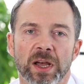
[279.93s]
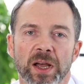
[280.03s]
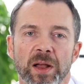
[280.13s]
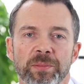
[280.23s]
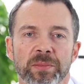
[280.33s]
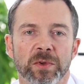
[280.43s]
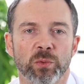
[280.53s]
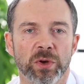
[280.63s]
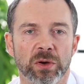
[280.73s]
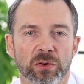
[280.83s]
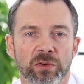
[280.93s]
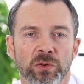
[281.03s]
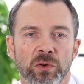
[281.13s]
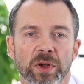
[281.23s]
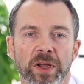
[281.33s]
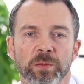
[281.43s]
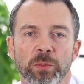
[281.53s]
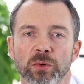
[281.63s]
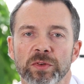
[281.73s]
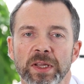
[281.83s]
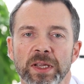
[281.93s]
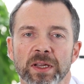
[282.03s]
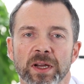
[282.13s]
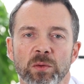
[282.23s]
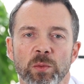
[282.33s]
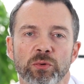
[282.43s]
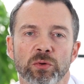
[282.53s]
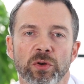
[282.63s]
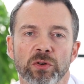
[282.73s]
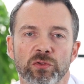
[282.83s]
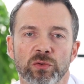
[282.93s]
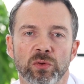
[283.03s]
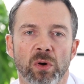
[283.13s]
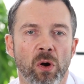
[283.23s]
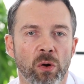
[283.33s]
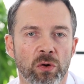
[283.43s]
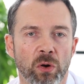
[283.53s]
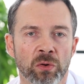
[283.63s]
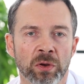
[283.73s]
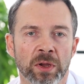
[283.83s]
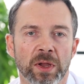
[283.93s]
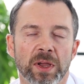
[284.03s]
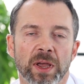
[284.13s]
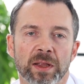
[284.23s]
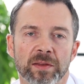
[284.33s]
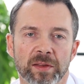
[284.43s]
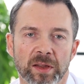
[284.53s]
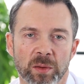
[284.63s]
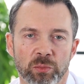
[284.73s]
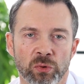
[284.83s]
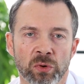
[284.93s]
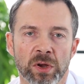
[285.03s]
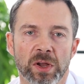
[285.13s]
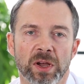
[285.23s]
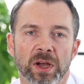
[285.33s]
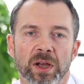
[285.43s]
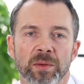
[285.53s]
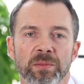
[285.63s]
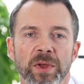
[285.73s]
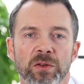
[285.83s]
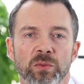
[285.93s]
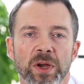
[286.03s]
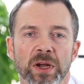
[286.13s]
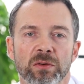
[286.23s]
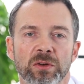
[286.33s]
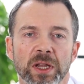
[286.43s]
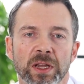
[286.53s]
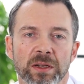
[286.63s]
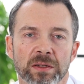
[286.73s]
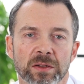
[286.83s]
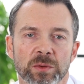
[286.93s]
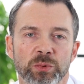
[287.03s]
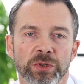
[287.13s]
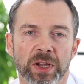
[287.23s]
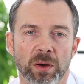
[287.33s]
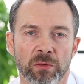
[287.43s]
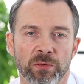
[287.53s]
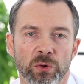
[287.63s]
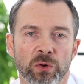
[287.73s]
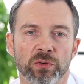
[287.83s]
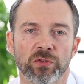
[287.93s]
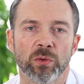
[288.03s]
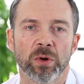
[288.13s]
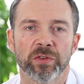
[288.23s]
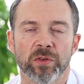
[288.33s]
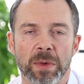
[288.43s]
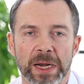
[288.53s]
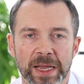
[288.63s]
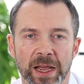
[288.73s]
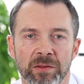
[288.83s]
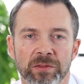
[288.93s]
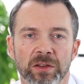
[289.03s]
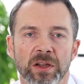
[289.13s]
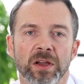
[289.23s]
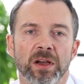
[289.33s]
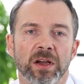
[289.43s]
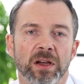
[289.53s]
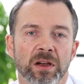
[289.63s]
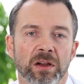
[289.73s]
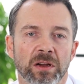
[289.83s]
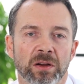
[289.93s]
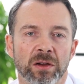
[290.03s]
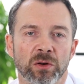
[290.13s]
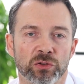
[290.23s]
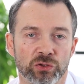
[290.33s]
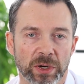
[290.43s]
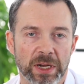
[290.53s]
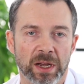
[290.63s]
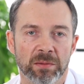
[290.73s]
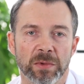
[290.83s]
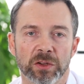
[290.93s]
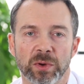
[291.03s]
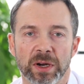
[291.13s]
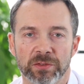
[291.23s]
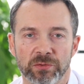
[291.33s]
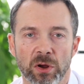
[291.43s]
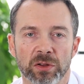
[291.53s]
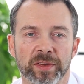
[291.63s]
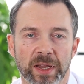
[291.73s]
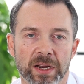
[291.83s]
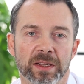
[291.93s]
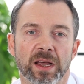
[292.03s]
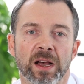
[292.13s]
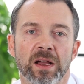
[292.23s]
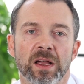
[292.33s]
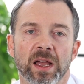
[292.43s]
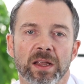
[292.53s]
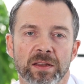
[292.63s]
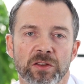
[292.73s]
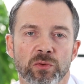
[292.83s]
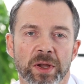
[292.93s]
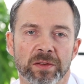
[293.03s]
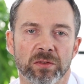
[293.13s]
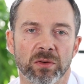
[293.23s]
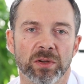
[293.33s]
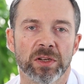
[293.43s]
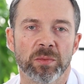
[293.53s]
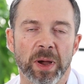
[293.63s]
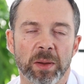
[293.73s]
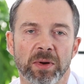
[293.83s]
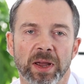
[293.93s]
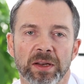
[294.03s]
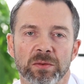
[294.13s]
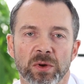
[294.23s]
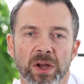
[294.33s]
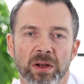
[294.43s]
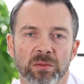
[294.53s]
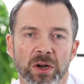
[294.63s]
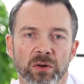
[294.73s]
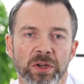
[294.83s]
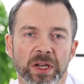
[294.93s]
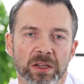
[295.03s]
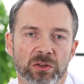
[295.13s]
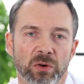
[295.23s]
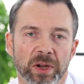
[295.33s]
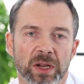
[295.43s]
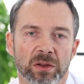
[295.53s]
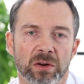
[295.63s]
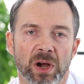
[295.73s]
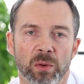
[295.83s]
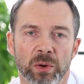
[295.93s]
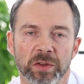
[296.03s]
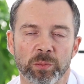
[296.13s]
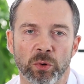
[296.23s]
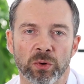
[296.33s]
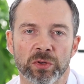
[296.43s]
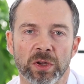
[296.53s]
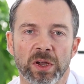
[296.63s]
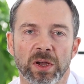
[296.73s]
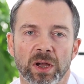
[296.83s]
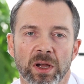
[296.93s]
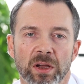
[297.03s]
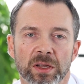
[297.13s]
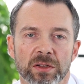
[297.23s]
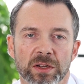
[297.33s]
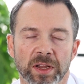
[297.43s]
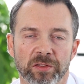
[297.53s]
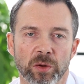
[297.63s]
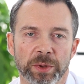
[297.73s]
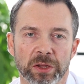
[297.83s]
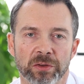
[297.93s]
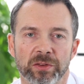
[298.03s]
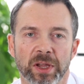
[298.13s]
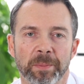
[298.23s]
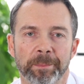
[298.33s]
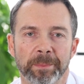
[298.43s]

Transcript: We're also exporting our product to Hong Kong and Singapore, and we are looking and putting our focus towards the Maldives, Australia, as well as France, Canada, and the US. So in the pipeline, we are looking at growing our export in the next coming years. Yeah.